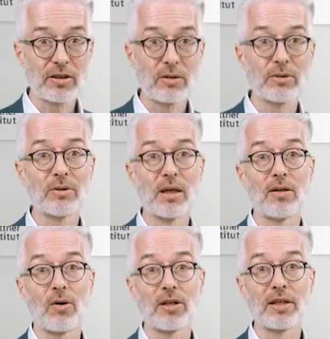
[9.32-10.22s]
now you are
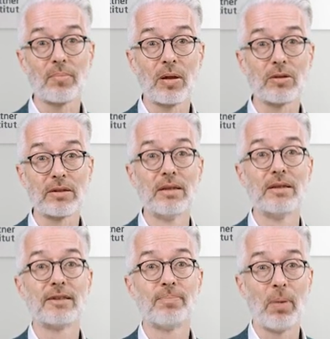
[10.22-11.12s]
learning about
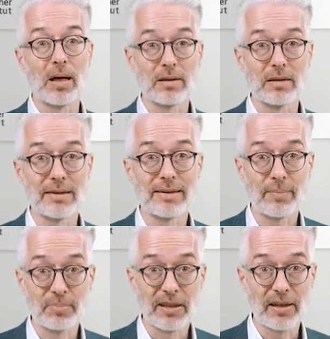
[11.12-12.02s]
SPARQL
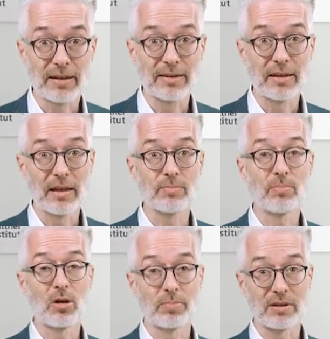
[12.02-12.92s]
subselects and
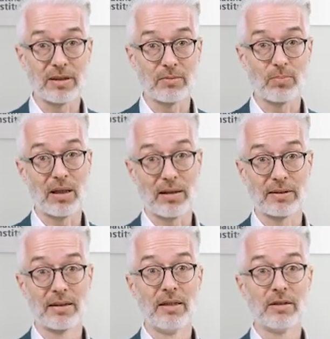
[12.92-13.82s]
property
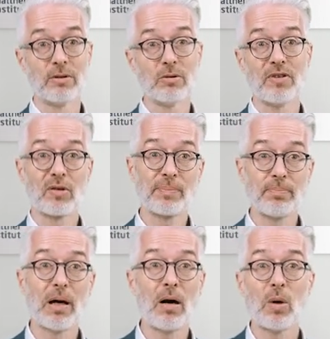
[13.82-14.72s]
paths, two very
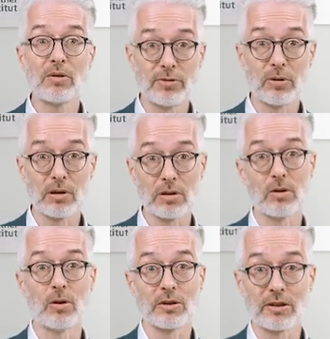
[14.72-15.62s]
powerful
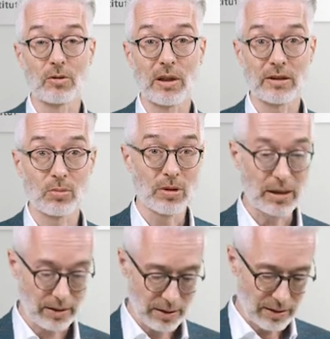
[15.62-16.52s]
constructs
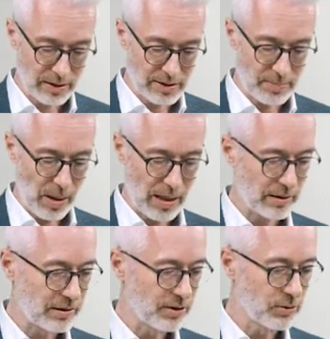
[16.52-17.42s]
within the SPARQL